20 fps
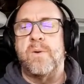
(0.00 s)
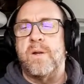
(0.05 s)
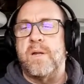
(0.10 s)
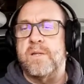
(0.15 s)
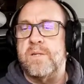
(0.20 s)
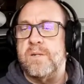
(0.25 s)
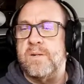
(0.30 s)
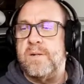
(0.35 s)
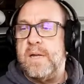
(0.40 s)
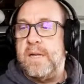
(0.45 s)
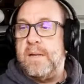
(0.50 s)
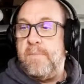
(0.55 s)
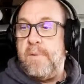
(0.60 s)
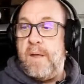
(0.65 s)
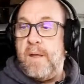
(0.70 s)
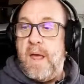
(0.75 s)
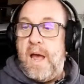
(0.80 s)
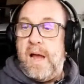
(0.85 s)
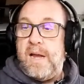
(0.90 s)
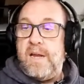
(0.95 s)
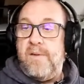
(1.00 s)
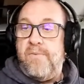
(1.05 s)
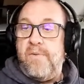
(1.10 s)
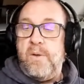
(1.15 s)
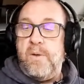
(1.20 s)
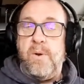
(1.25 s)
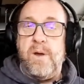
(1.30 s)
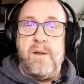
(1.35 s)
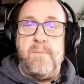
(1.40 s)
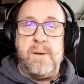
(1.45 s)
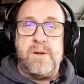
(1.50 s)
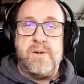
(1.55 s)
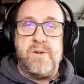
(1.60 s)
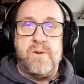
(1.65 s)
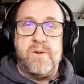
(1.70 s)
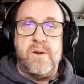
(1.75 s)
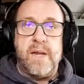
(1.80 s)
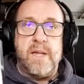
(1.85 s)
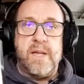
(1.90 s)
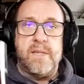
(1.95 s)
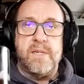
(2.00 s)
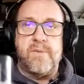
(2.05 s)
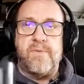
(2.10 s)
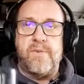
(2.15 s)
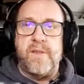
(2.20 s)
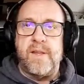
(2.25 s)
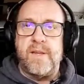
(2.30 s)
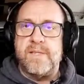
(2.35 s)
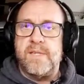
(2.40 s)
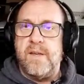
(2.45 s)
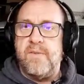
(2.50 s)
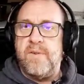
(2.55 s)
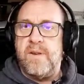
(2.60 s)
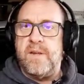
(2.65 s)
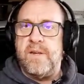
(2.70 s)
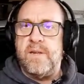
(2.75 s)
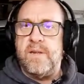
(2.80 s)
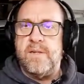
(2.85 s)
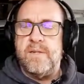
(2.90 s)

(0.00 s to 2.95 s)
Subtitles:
So I definitely wanted to make sure I get this for Thanksgiving.